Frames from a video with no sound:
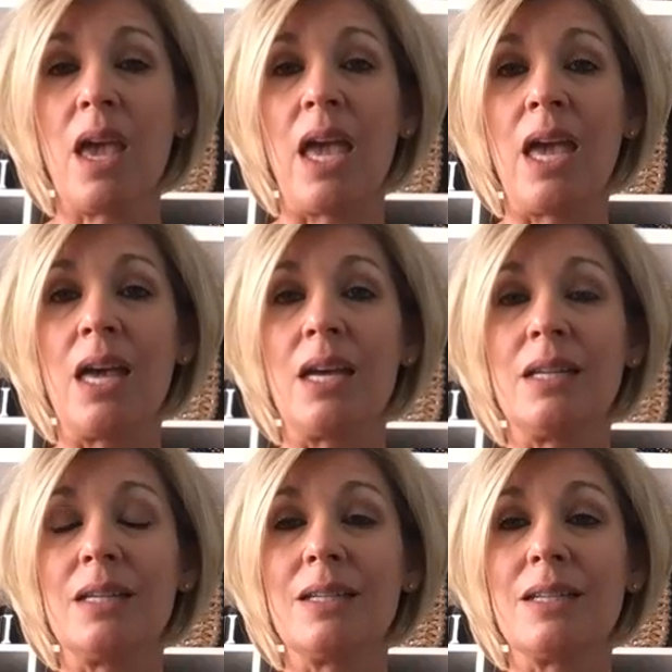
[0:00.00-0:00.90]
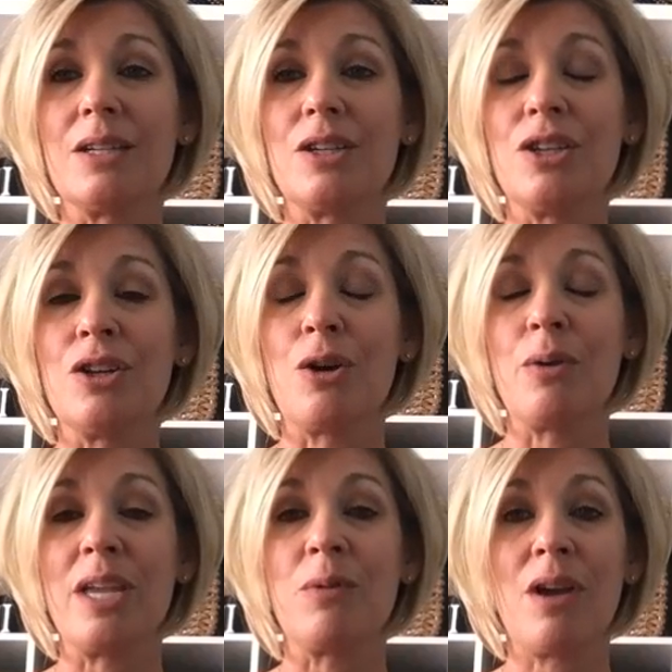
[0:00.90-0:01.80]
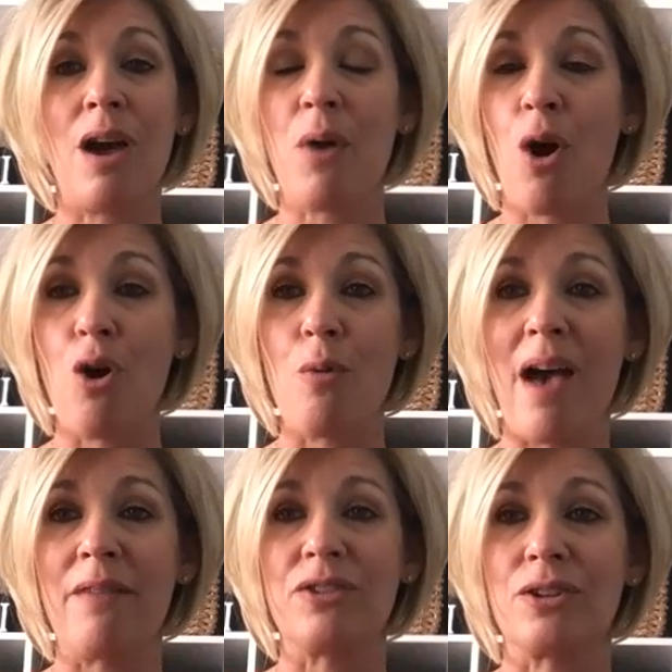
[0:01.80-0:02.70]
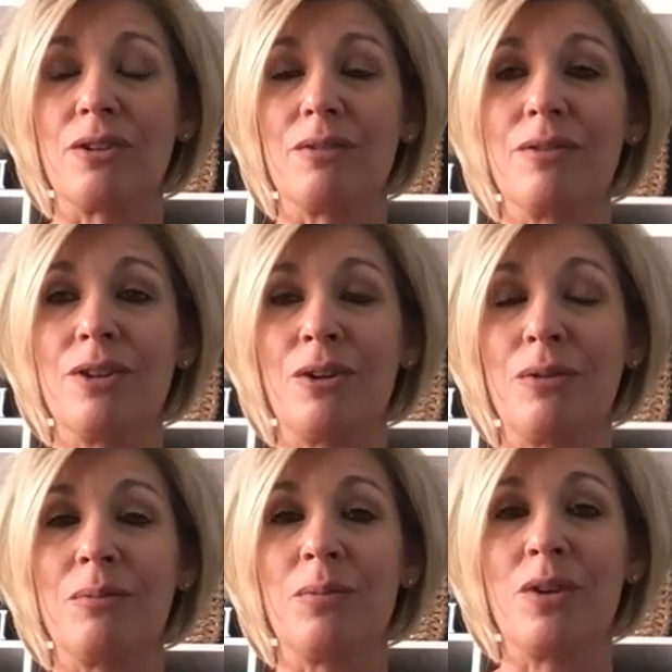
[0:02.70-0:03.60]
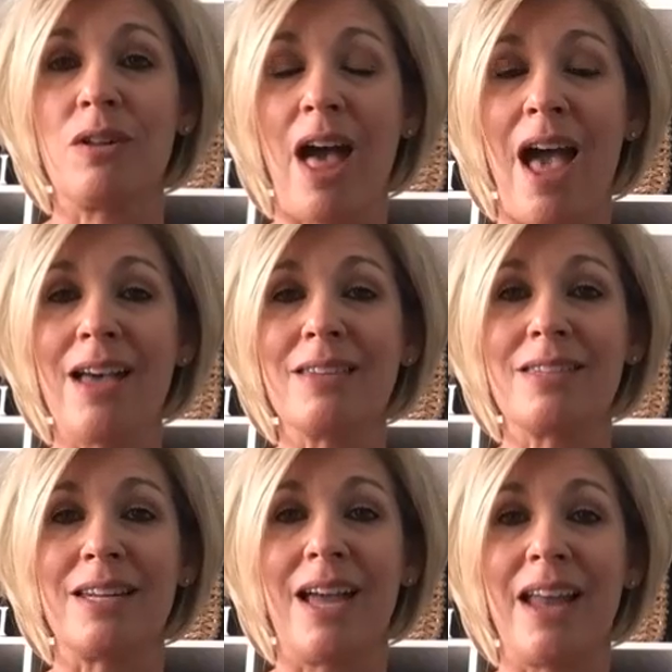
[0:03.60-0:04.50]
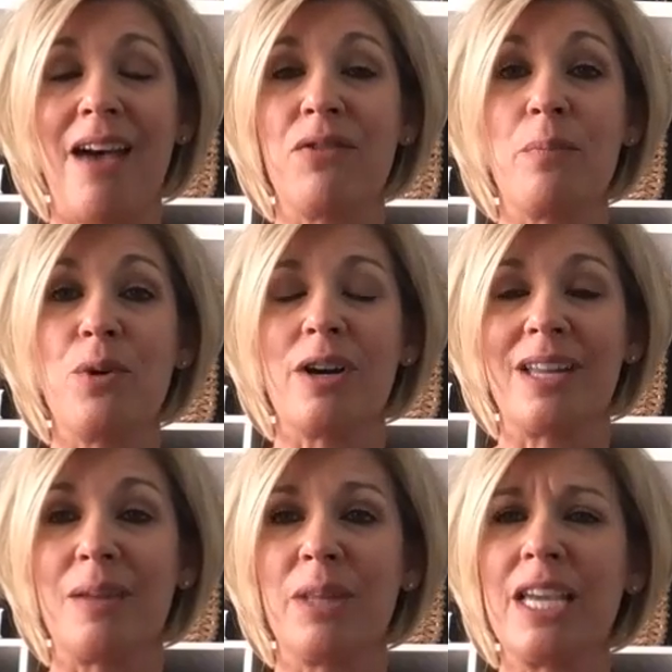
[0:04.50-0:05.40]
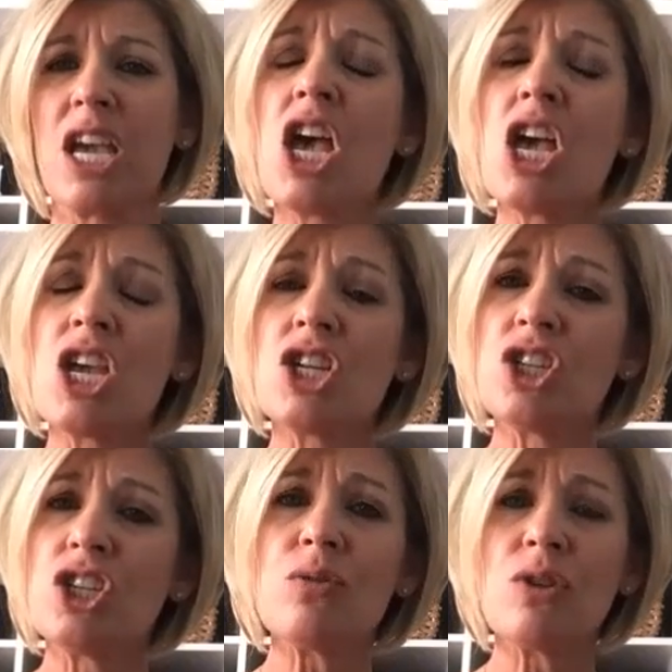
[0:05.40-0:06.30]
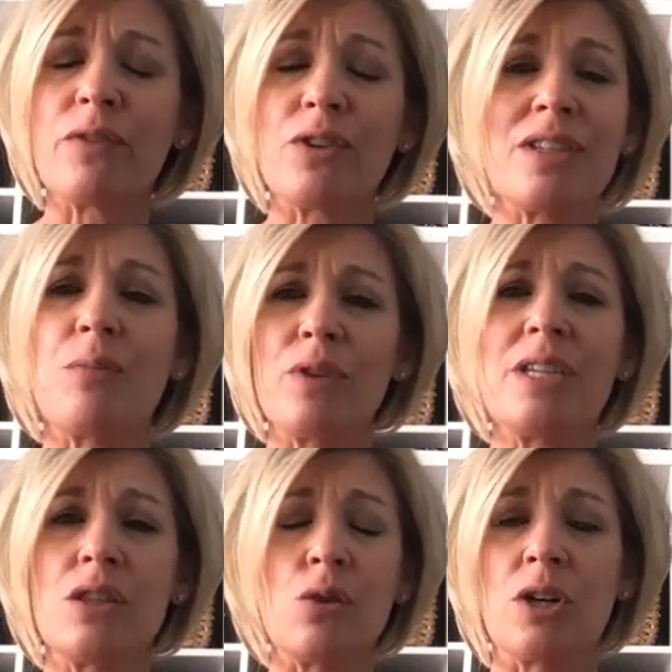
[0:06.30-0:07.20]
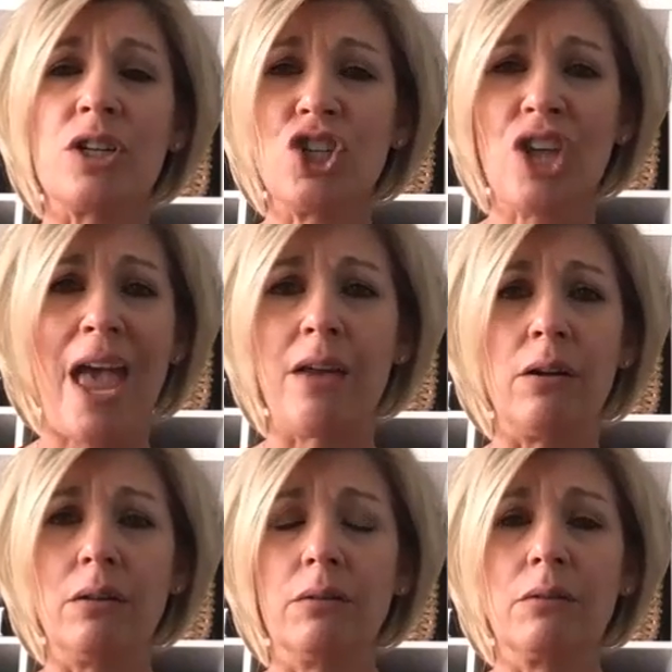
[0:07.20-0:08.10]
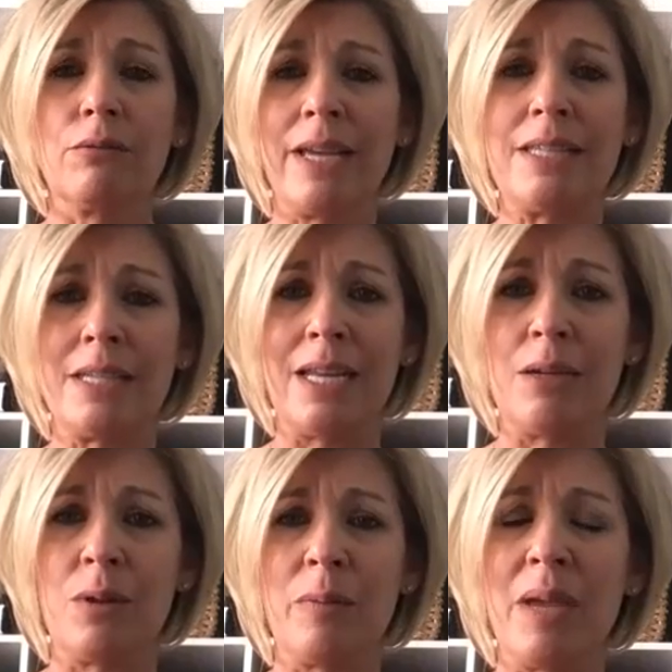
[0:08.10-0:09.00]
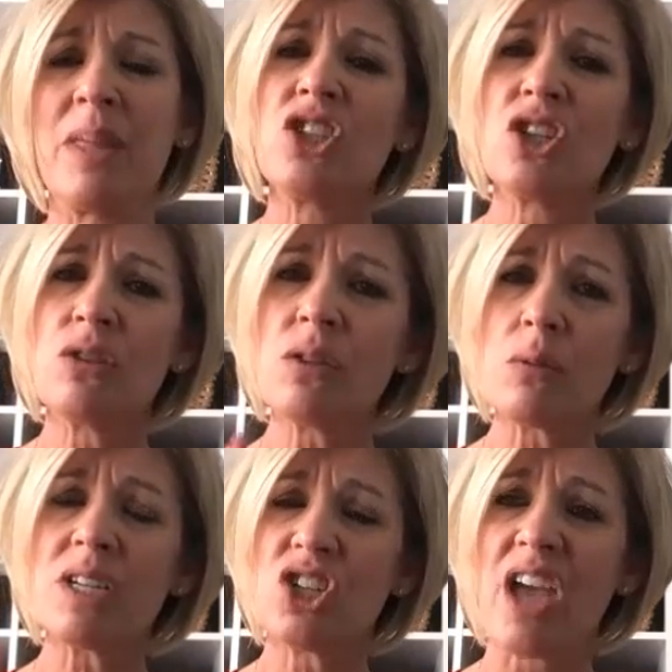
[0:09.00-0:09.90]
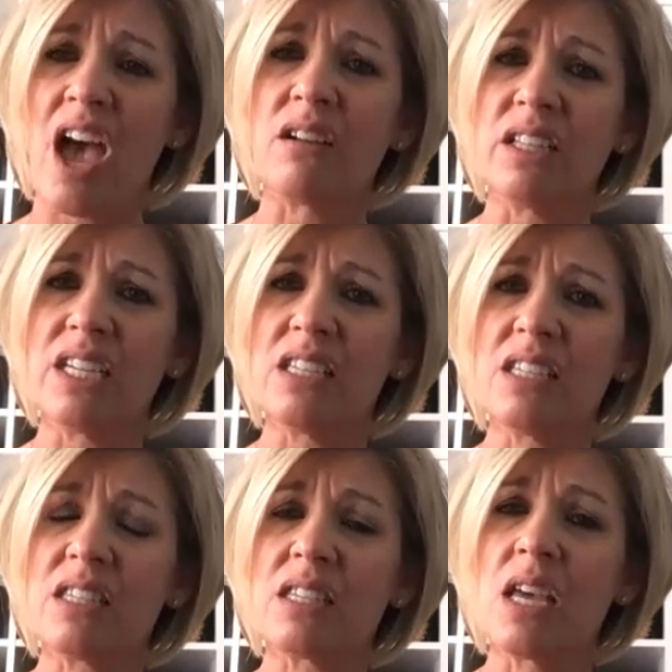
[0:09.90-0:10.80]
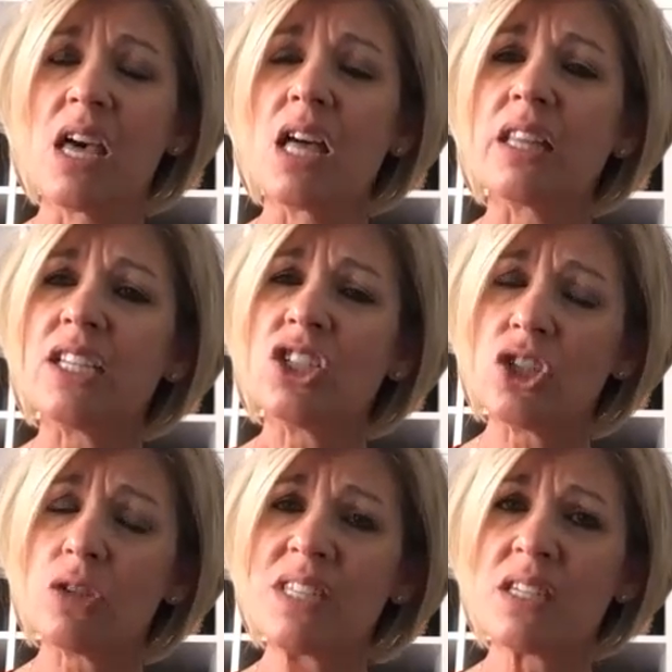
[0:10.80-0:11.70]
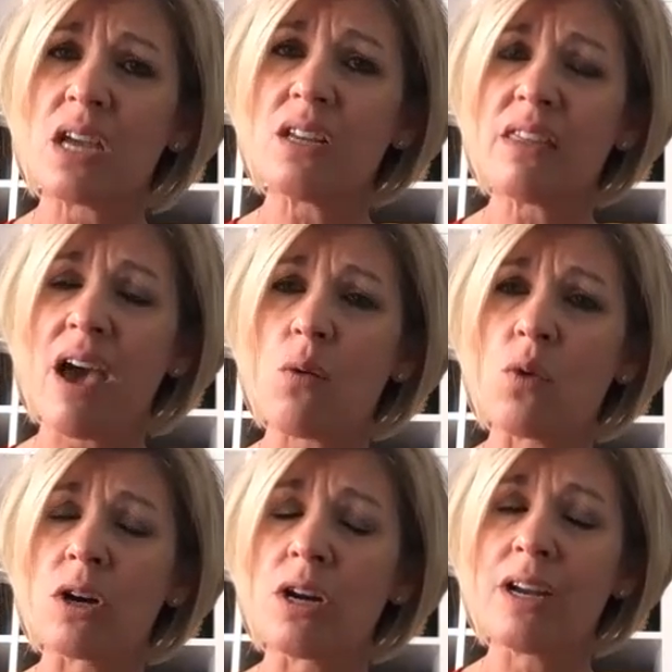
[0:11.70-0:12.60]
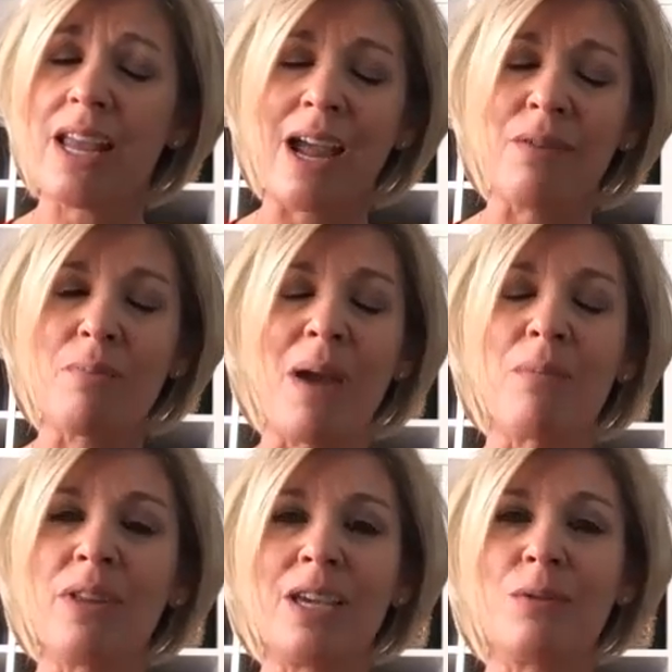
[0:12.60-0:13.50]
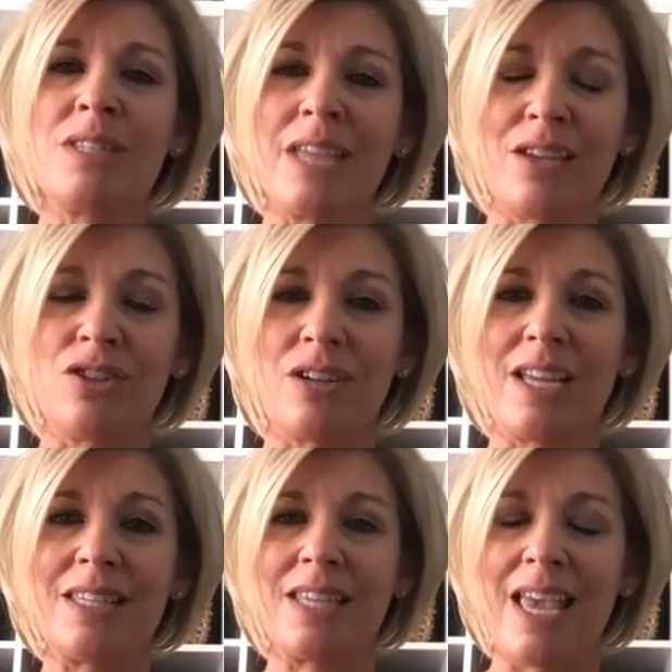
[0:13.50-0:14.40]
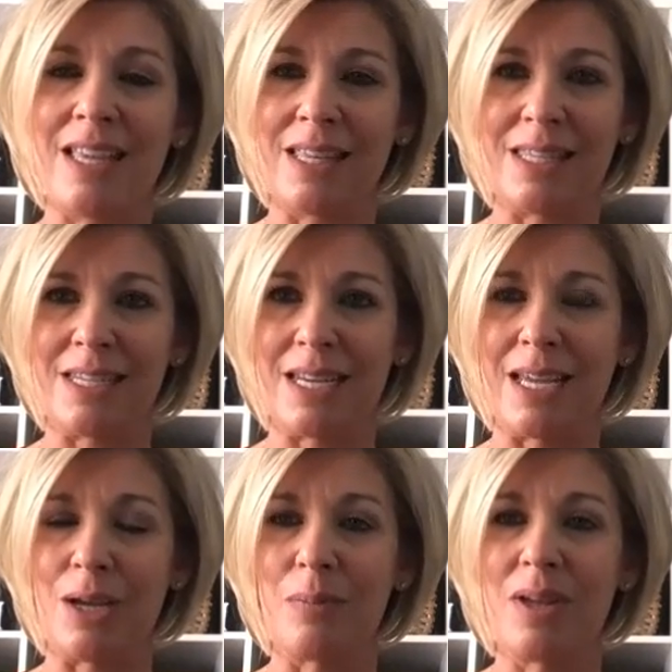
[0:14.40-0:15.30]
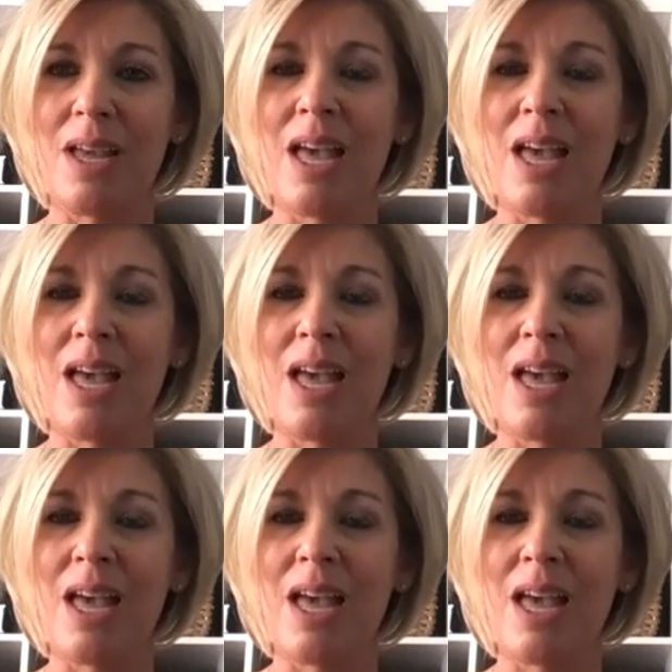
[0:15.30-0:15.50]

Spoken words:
And, he would come home after, the class, and I'd have the book and I'd be like, do you know, for some reason, the word chattel resonated with me. I'm like, do you know what chattel is? Like, did you study that word? And I remember like it was yesterday saying this to him.